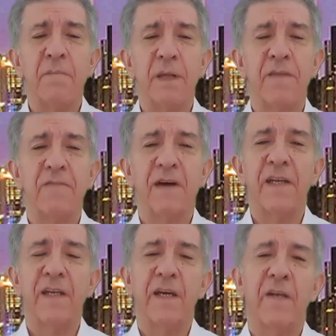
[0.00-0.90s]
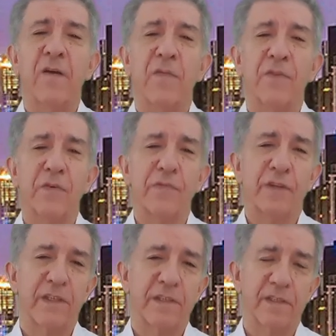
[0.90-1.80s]
by the Vatican
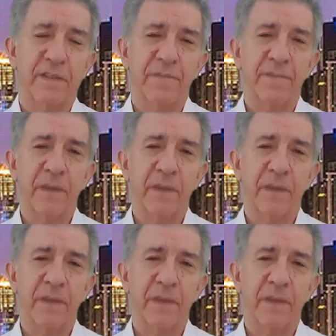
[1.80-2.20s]
authorities,